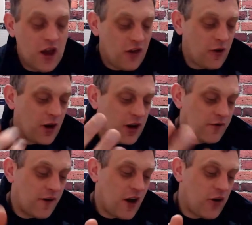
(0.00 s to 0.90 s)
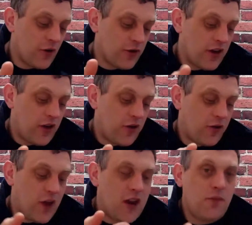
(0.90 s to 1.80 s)
So my advice on this
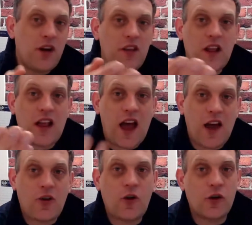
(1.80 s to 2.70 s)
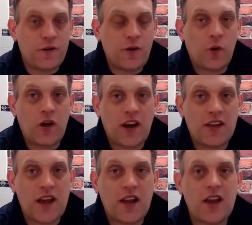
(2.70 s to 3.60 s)
to anybody that has got a floor
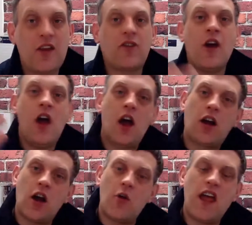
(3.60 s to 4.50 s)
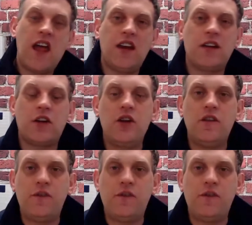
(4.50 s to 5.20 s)
like that is go ahead and